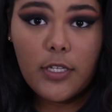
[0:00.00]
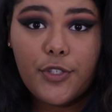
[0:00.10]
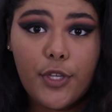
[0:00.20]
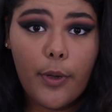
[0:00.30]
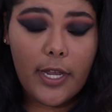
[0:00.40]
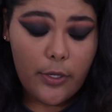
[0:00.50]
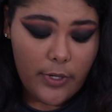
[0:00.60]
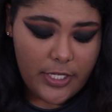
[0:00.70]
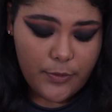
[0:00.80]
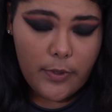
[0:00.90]
So
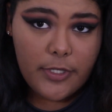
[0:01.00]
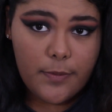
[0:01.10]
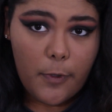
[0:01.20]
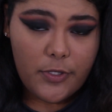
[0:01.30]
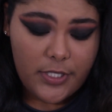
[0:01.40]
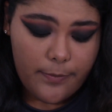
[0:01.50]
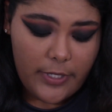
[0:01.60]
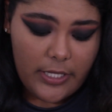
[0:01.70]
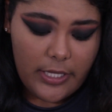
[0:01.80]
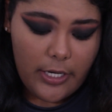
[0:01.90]
anyways, we were supposed to
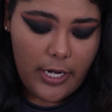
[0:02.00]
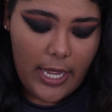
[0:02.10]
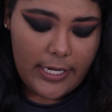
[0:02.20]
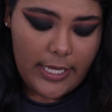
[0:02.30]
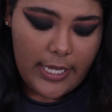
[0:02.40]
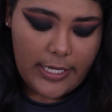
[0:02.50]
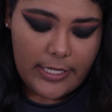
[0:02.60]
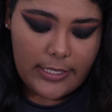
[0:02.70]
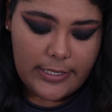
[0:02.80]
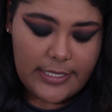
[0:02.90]
be there at
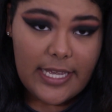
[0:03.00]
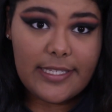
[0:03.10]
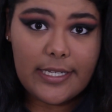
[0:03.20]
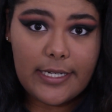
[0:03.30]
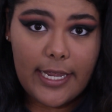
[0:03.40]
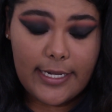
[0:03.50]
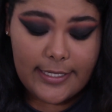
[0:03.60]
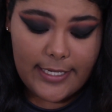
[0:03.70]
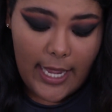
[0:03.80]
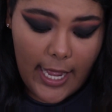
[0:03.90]
a
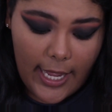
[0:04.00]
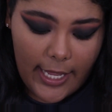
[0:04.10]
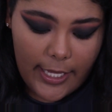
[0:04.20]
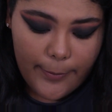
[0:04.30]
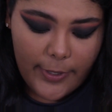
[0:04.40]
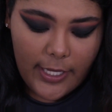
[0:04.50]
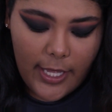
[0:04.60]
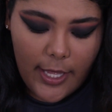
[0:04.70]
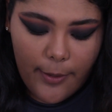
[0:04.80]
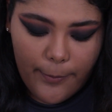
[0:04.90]
designated time,
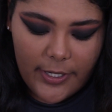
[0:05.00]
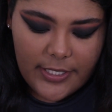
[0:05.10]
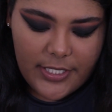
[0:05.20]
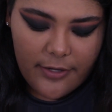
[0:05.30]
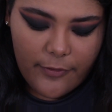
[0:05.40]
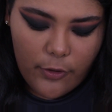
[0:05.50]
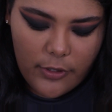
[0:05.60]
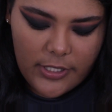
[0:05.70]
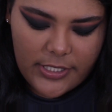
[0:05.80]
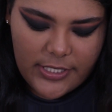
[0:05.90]
but of
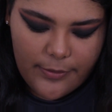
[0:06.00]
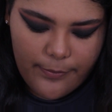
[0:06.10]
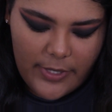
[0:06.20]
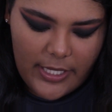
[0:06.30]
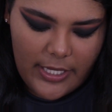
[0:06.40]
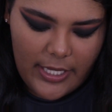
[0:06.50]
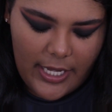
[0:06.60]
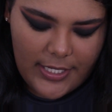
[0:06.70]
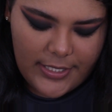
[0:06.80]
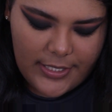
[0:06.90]
course, me,
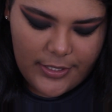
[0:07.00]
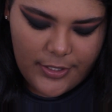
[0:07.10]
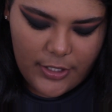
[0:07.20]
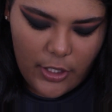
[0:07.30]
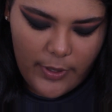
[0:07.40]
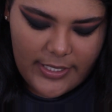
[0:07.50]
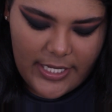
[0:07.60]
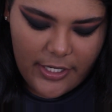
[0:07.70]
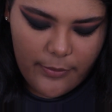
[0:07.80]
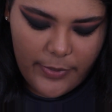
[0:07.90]
as slow as
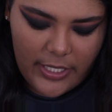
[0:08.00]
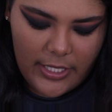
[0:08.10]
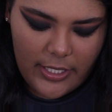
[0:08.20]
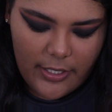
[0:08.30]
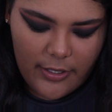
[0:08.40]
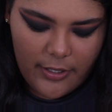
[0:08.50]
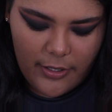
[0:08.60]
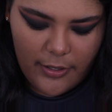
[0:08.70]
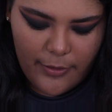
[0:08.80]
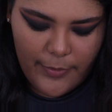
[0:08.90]
I could be,
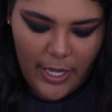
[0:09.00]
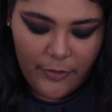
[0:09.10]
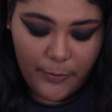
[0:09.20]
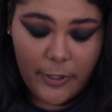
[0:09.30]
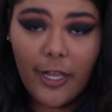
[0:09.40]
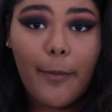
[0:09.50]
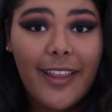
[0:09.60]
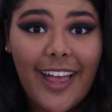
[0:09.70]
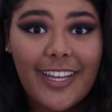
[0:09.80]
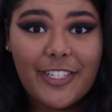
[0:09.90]
I was putting on my
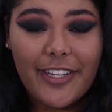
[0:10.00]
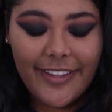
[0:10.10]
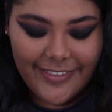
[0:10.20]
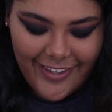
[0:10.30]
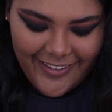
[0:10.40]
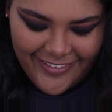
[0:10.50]
lashes